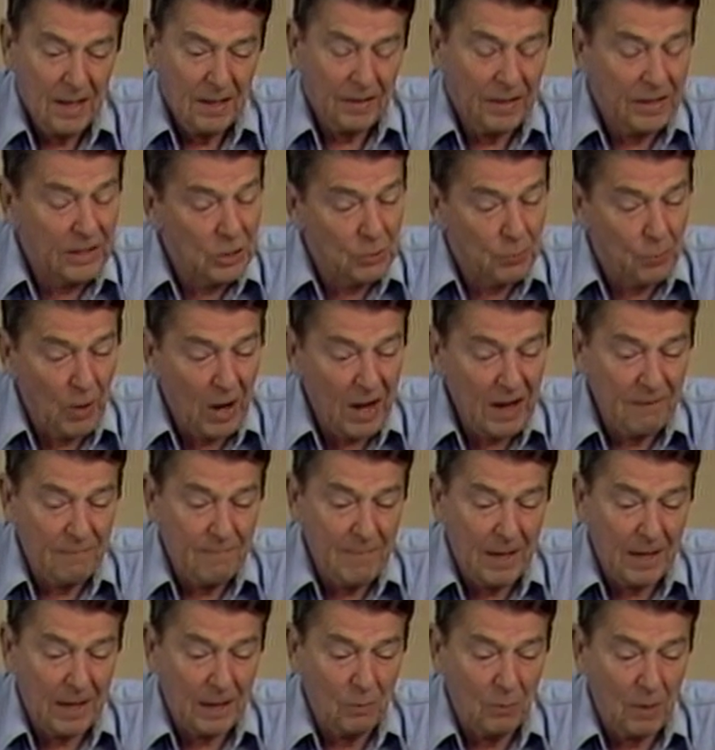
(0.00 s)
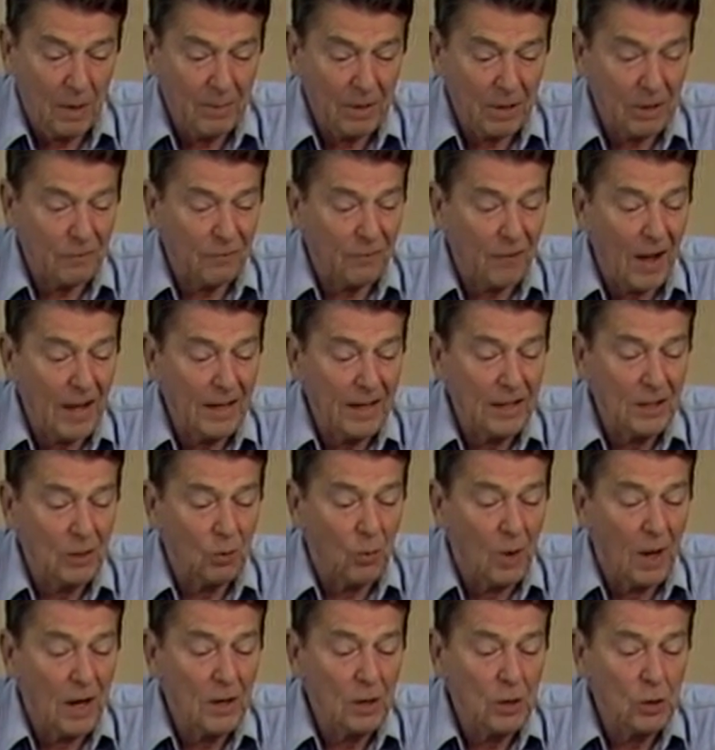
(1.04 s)
These brave men and women are fighting
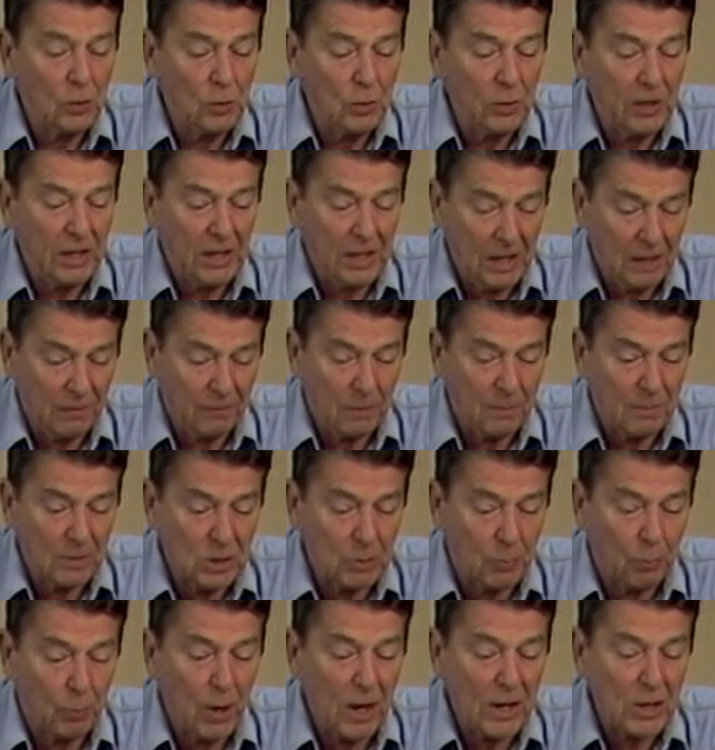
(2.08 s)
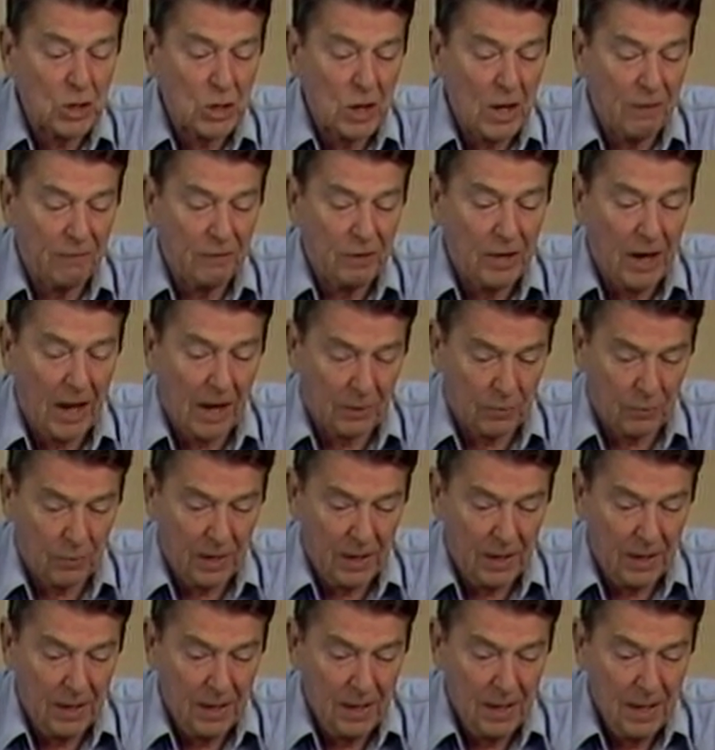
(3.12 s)
to undo the infamous Brezhnev
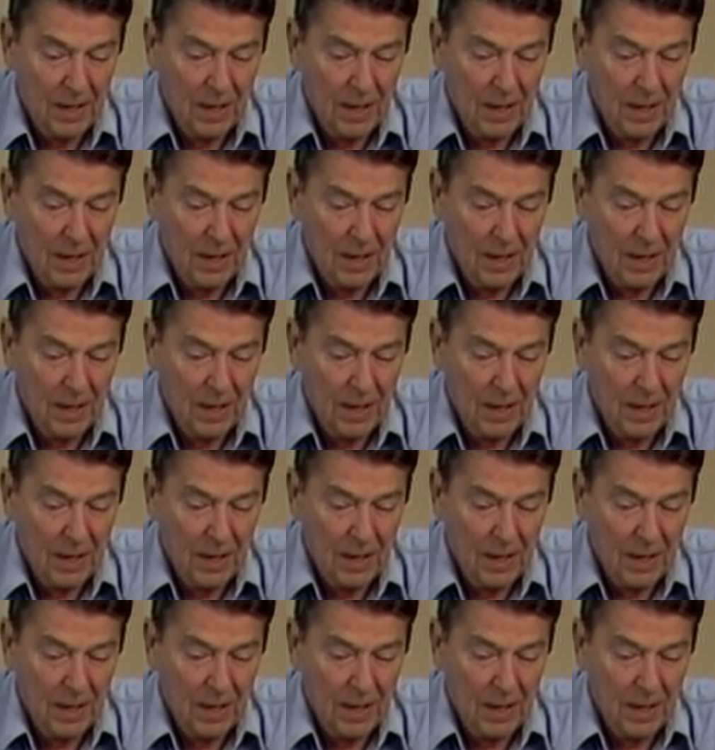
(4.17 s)
Doctrine,